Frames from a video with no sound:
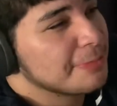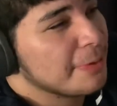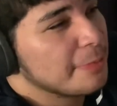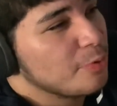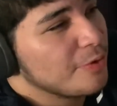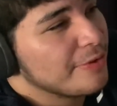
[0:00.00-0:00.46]
M
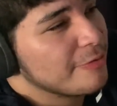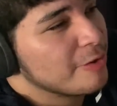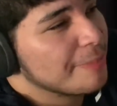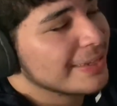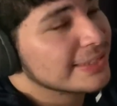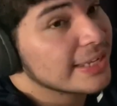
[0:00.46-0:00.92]
M movie
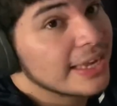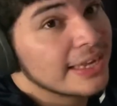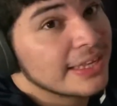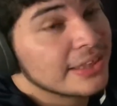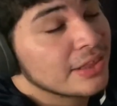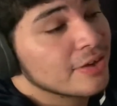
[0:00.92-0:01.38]
remakes
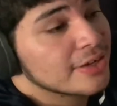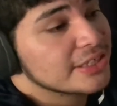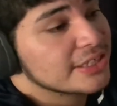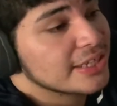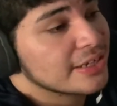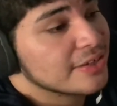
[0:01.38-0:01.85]
in
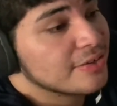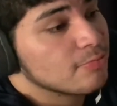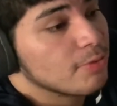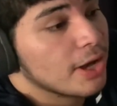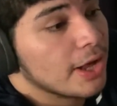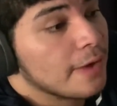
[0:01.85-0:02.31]
Logan's channel,
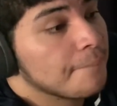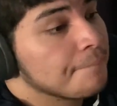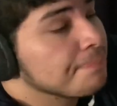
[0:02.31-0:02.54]
well,